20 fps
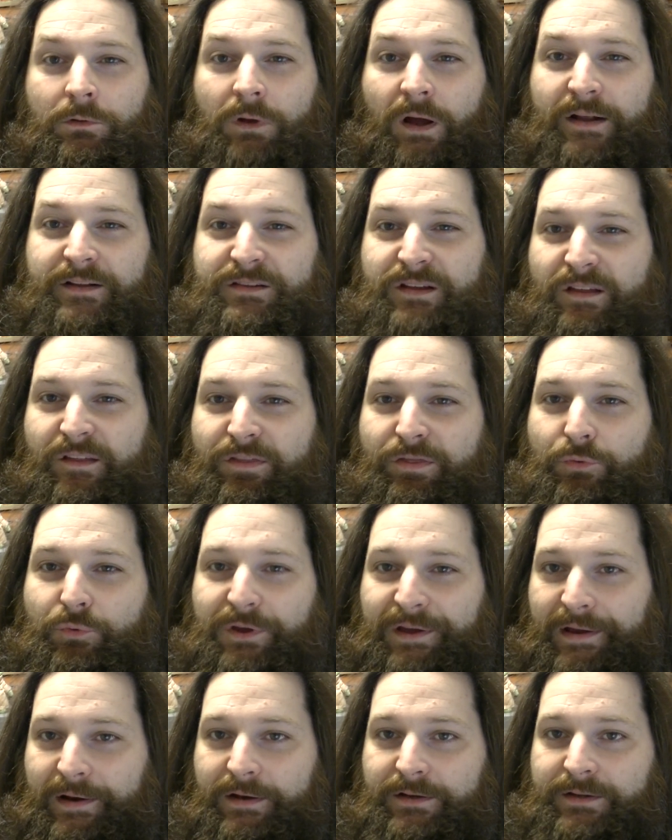Let's say a
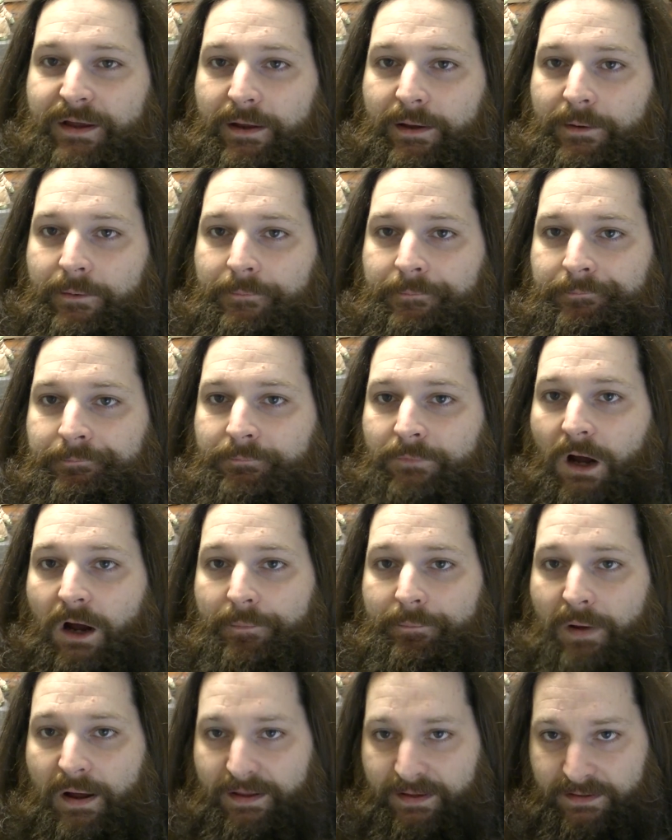3 out of 10 on
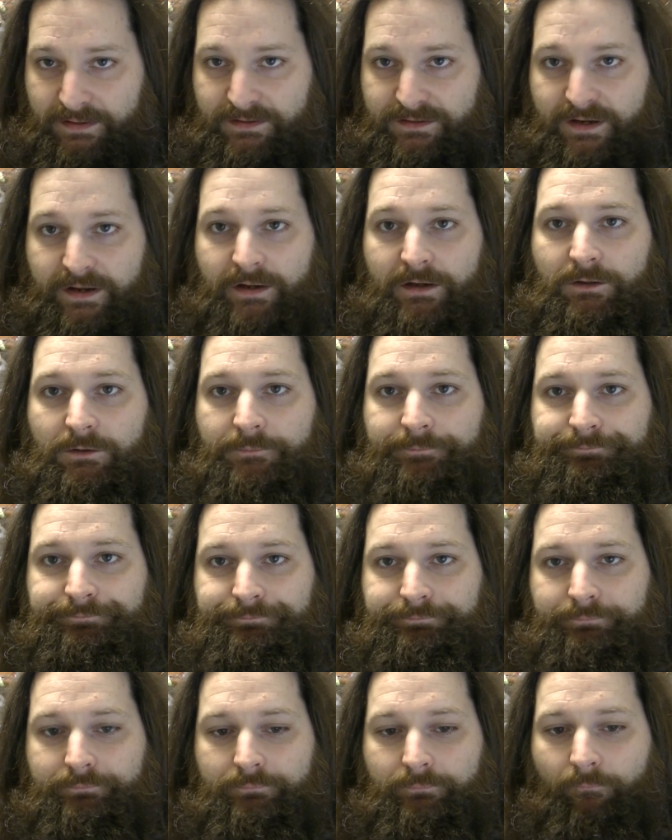my heat scale
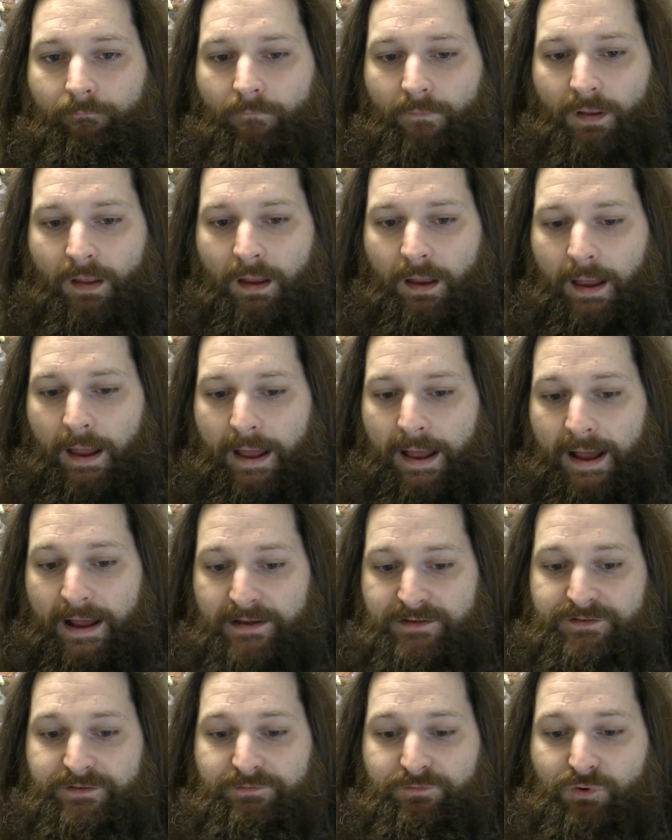
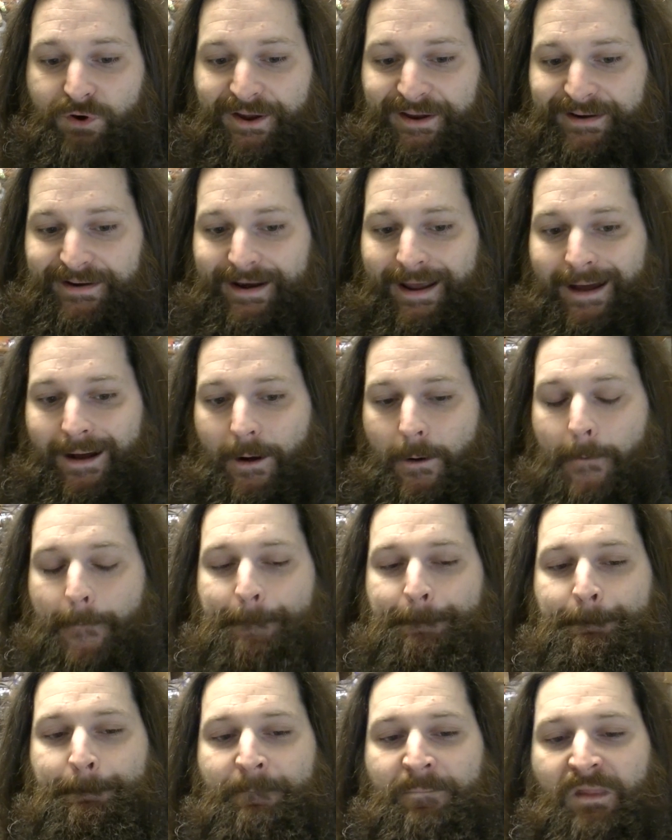as of right now.
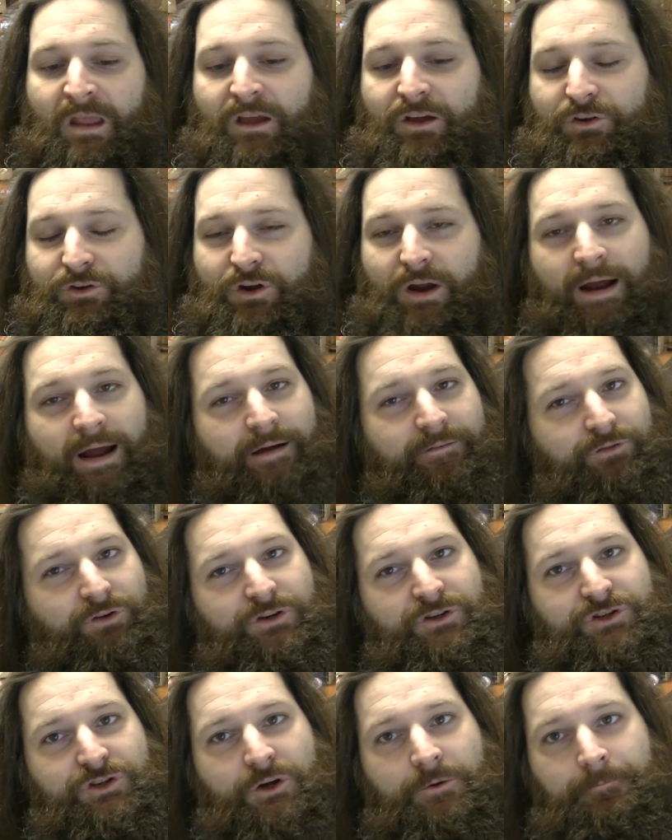Your
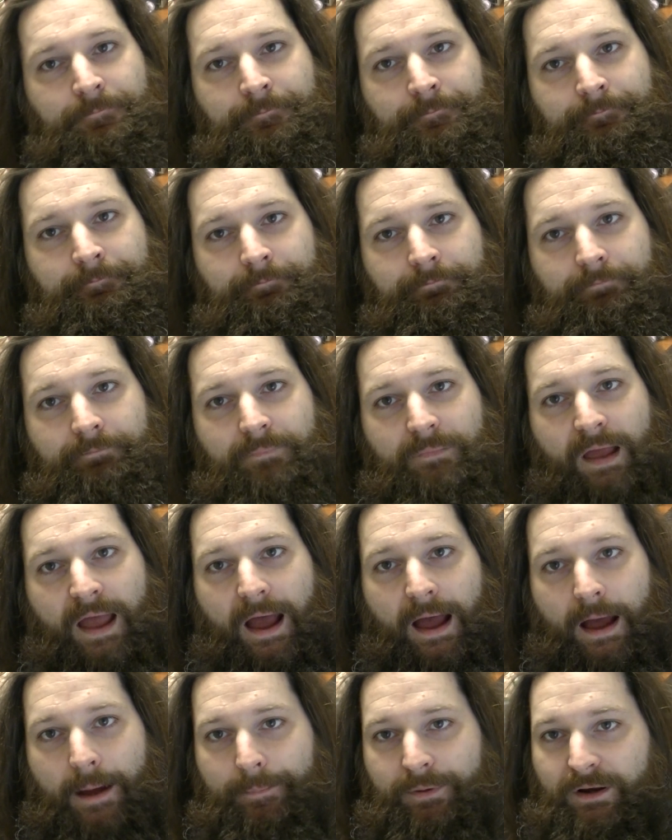average
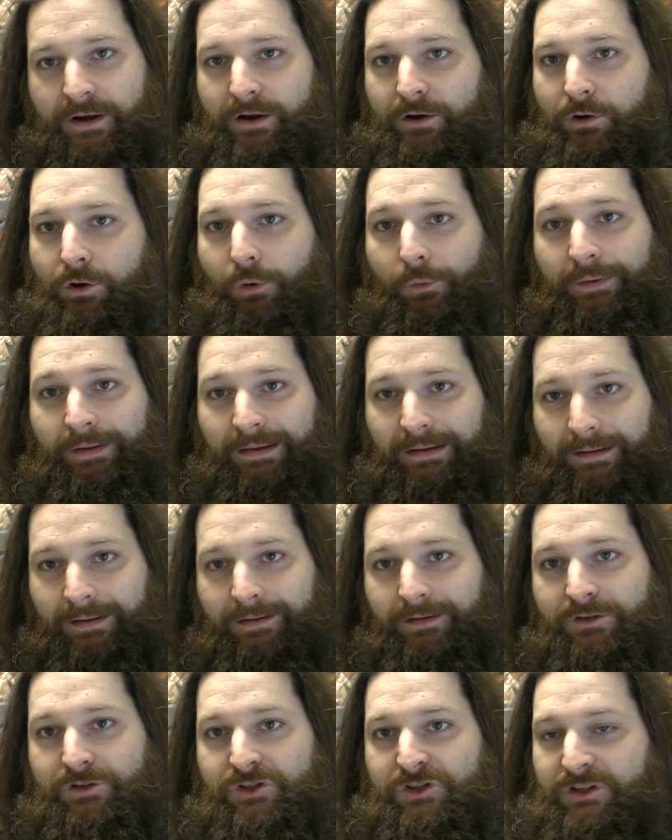habanero
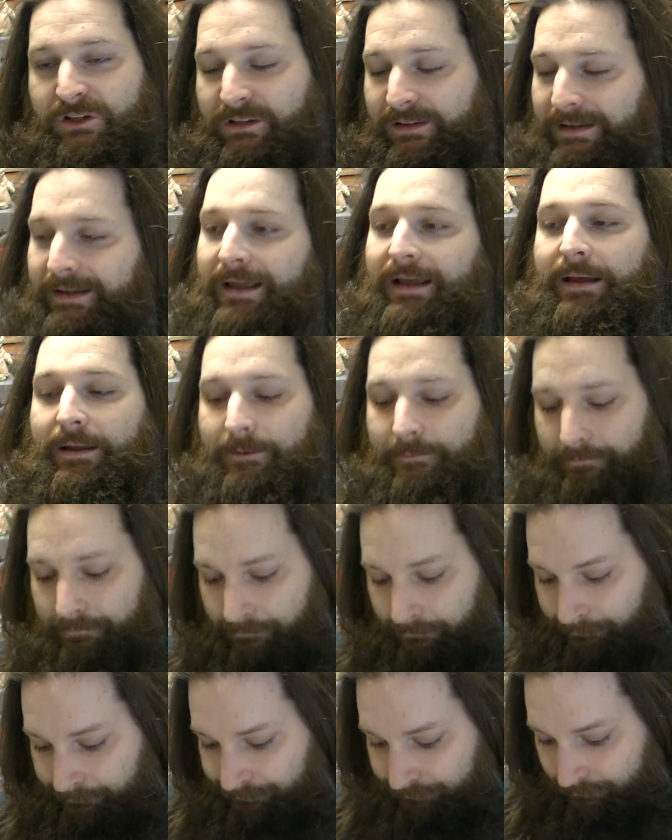eating chili head,
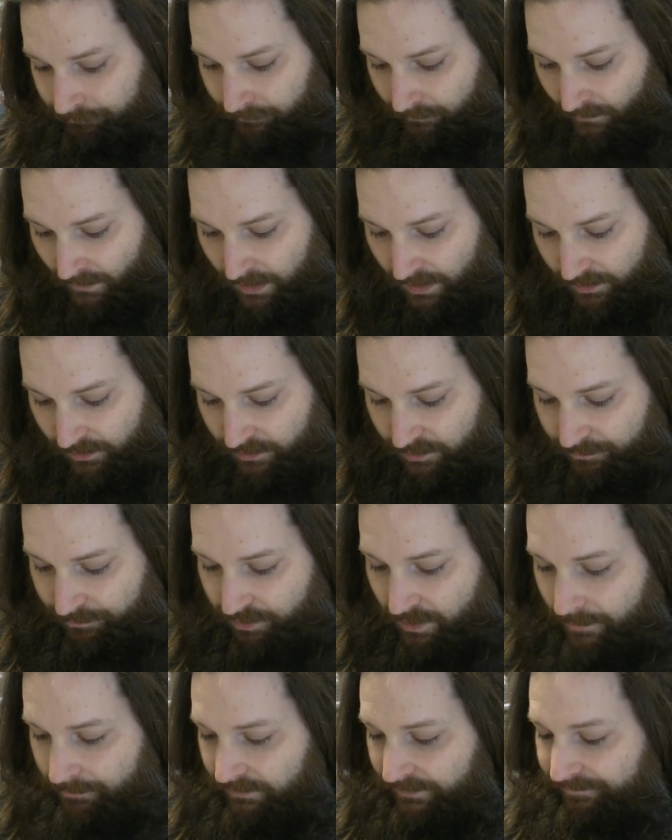you'd
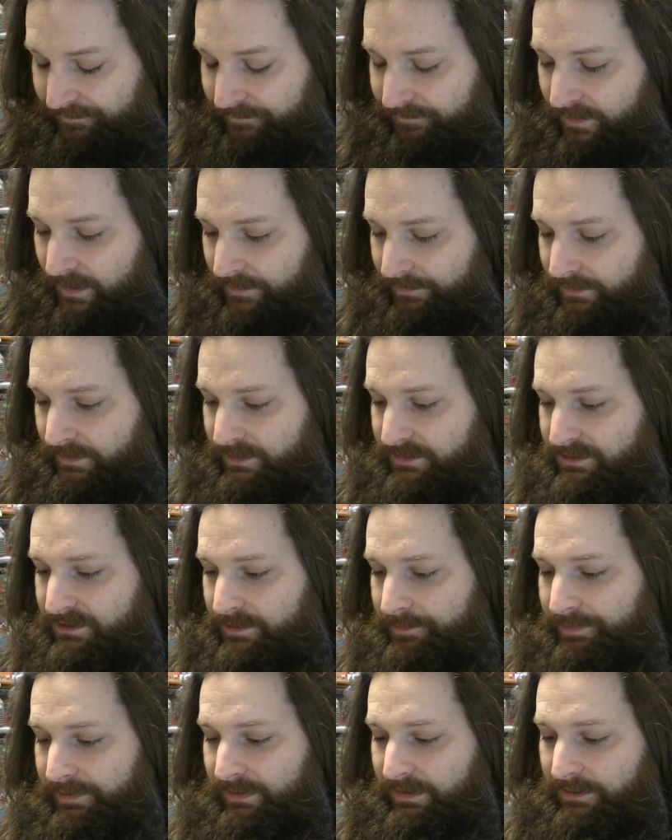probably find this
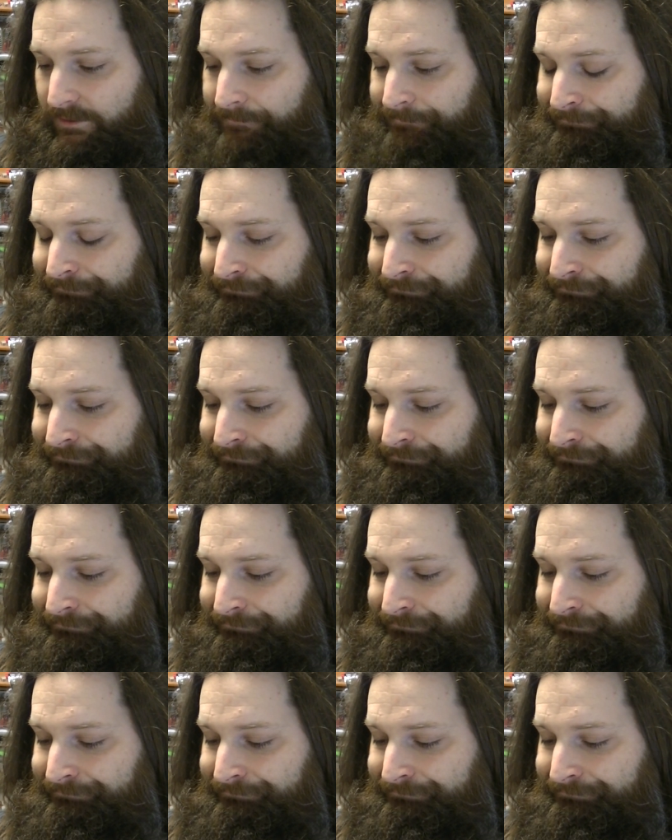to be